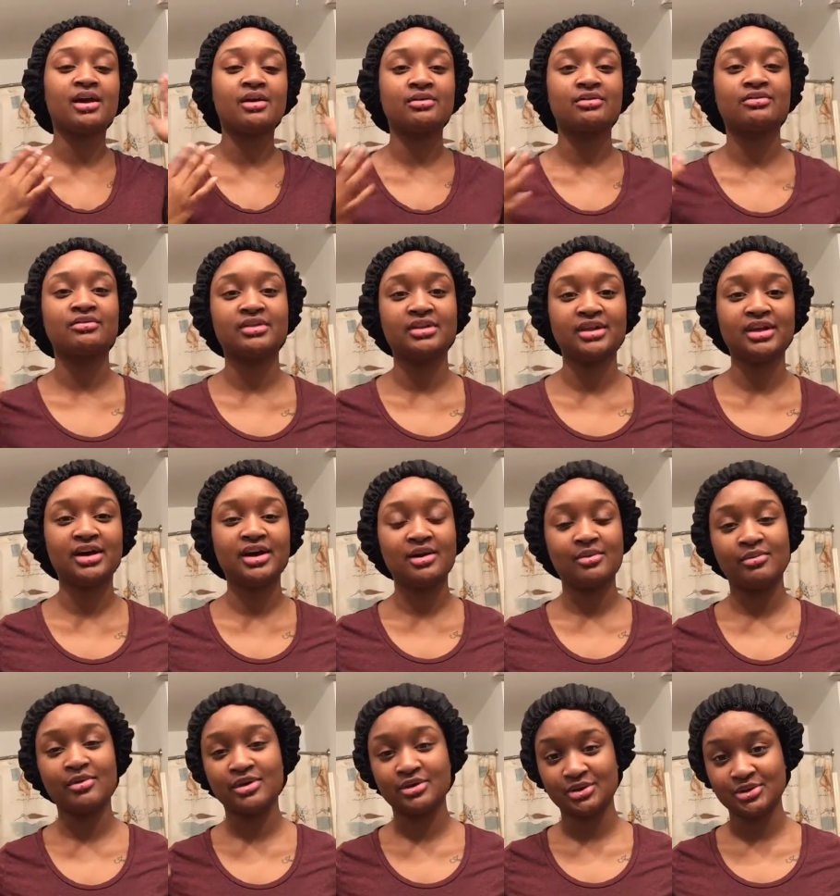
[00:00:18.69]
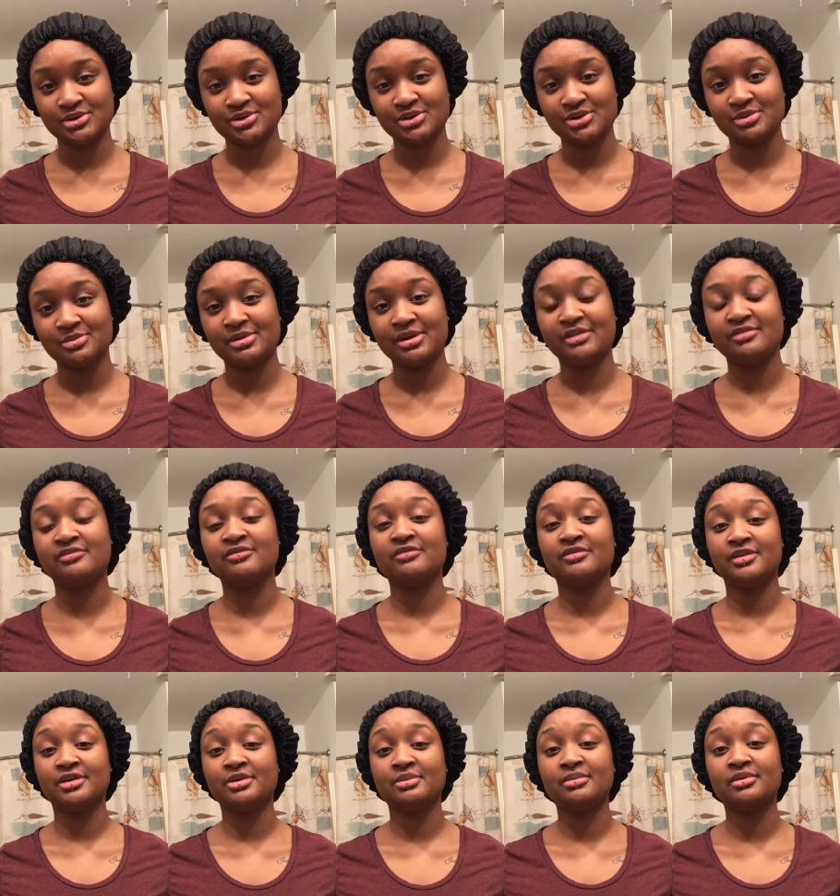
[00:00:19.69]
I would really come on YouTube and
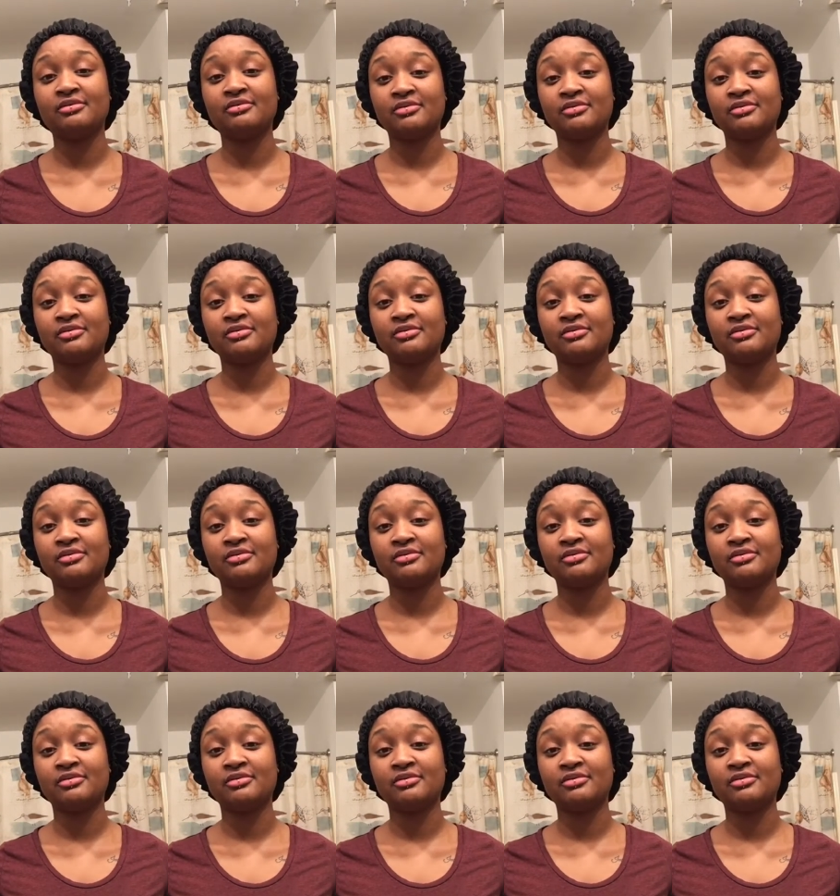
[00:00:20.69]
film a